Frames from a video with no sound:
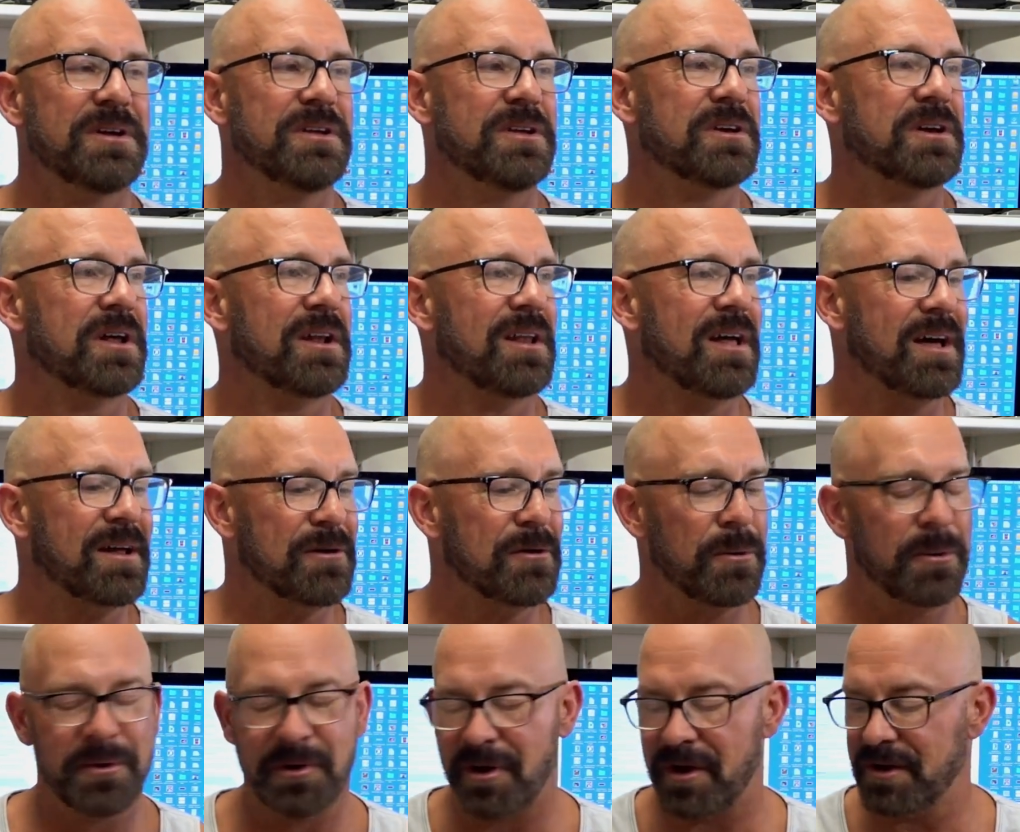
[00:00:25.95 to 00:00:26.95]
You got a lot
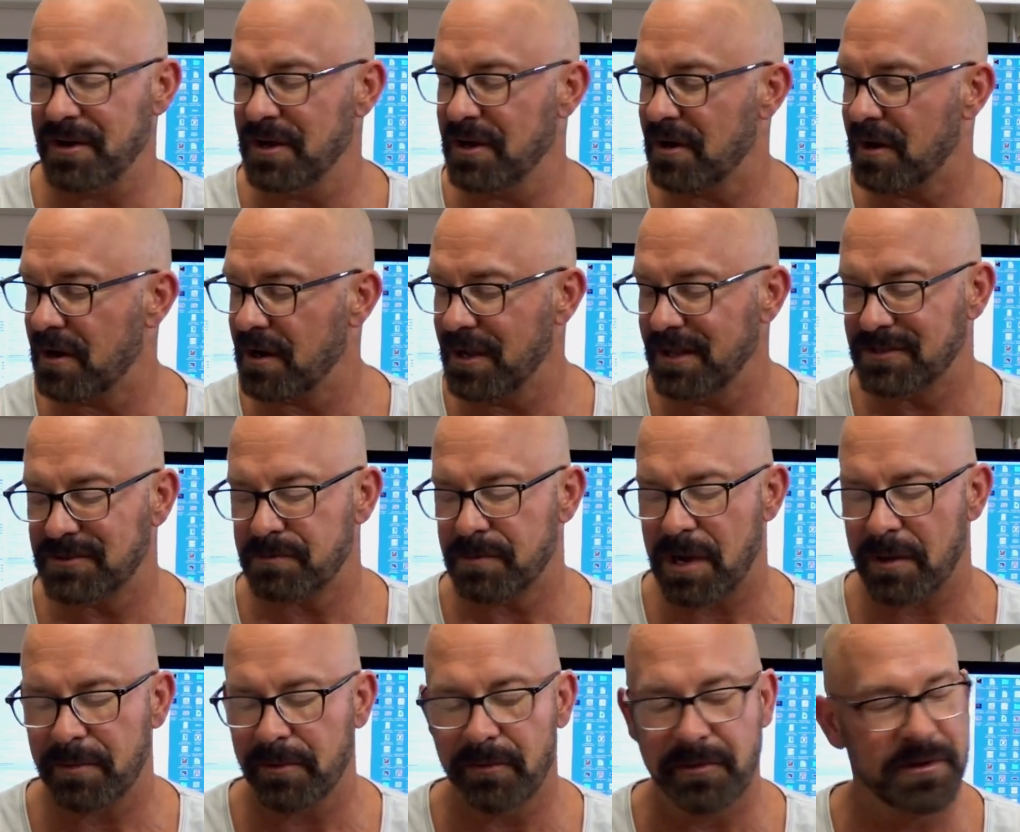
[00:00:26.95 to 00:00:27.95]
going on here. It's
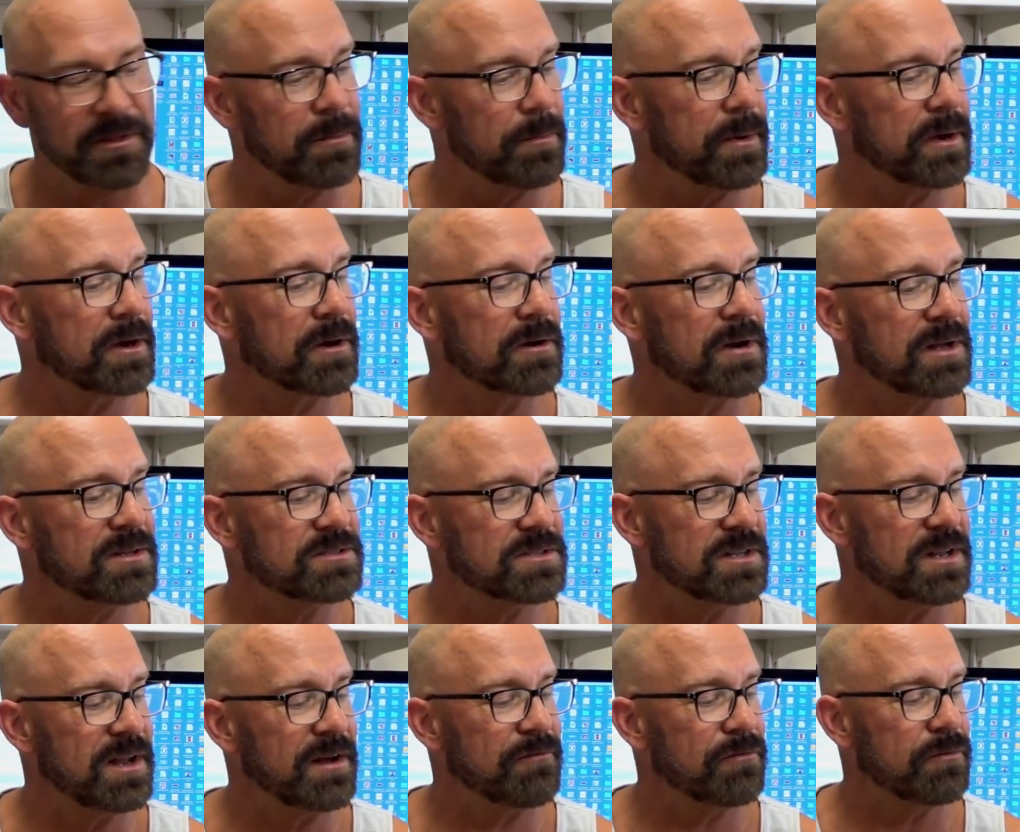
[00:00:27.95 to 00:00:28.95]
probably one of the bigger guns
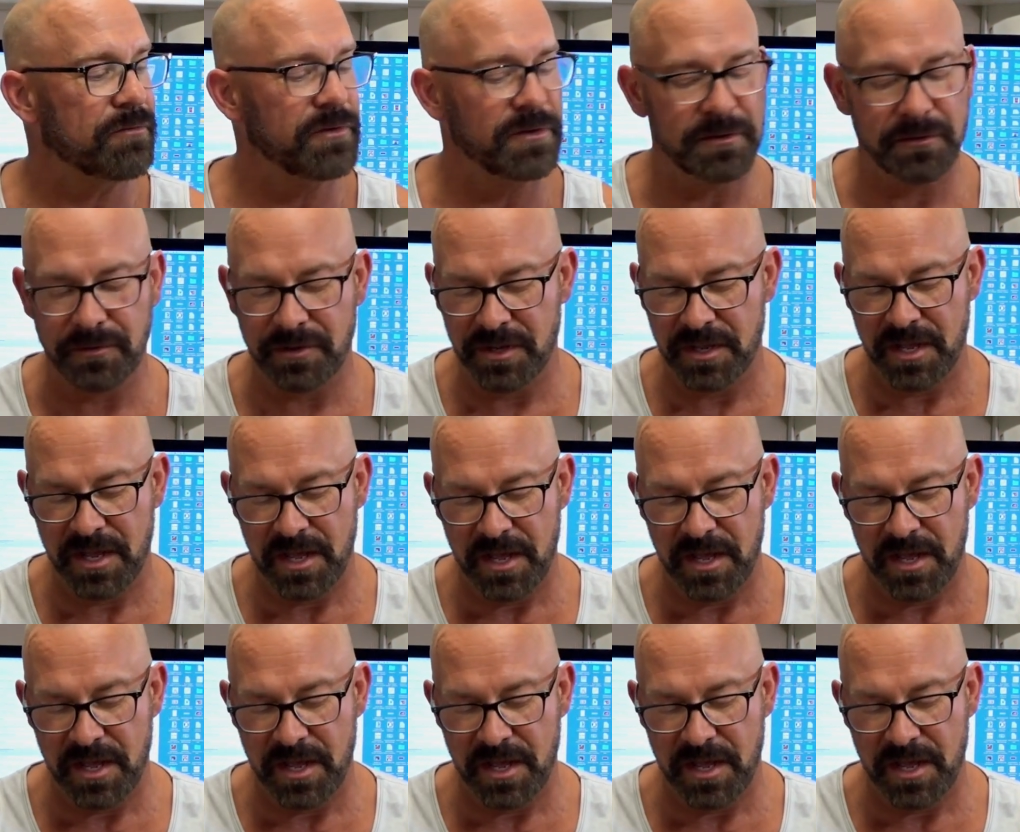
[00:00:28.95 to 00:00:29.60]
that I've reviewed.